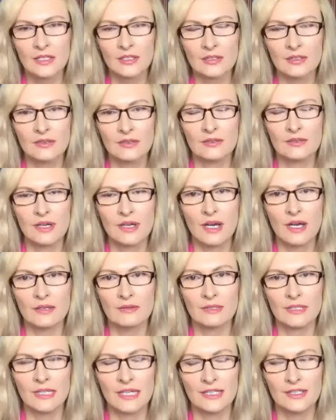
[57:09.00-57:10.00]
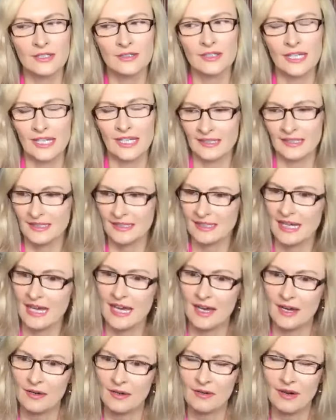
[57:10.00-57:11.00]
you. Uh, thank you, Katie.
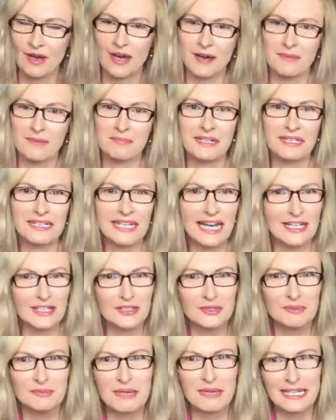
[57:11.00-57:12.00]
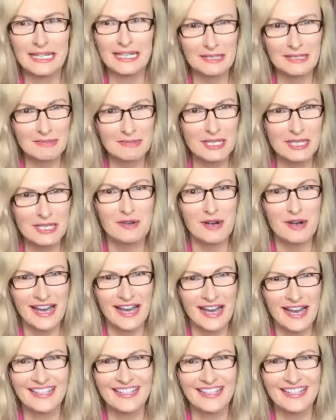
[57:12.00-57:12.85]
Now, um, now you're making me cry.